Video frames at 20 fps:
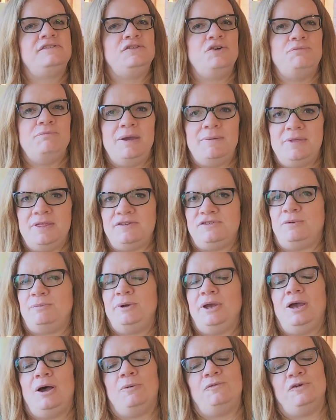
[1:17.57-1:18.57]
So maybe this will be
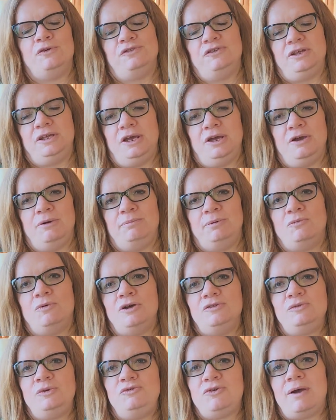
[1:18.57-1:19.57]
helpful to you. But
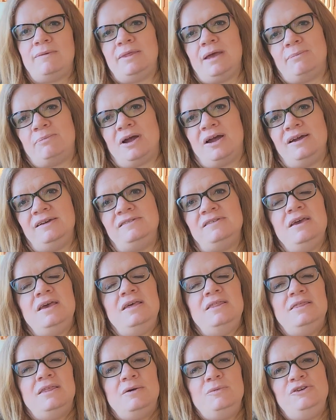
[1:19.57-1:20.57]
once we dropped that price,
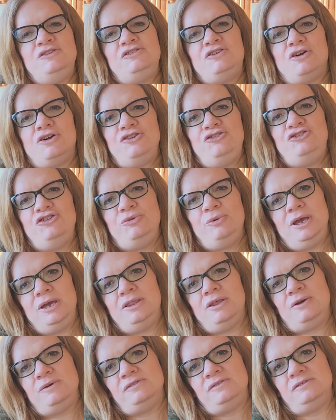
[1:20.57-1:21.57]
then we started doing
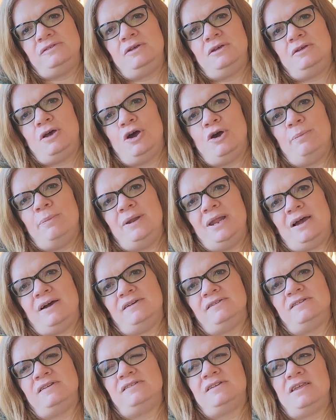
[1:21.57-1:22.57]
those open houses.